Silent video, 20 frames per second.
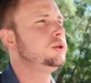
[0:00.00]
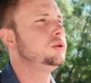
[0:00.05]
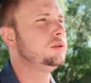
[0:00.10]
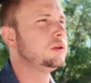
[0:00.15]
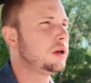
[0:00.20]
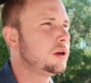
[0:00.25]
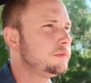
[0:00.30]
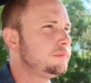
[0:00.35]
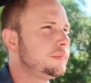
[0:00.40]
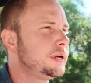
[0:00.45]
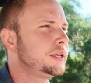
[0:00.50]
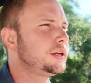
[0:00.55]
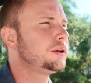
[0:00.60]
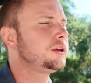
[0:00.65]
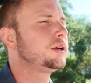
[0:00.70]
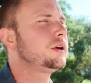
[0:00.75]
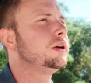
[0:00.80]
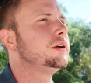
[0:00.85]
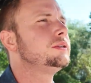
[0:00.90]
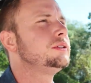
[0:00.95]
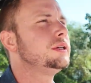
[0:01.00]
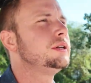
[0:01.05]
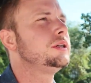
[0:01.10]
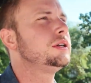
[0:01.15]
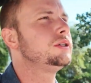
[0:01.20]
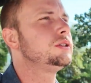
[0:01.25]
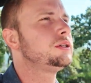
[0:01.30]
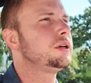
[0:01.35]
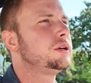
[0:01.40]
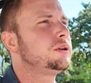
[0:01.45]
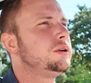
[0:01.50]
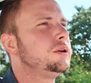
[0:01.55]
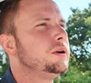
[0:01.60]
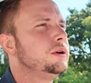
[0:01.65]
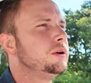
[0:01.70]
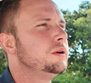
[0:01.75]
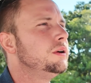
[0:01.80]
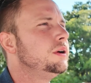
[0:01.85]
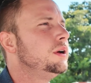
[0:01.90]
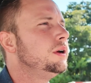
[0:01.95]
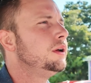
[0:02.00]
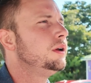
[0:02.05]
you love making content, it's like you're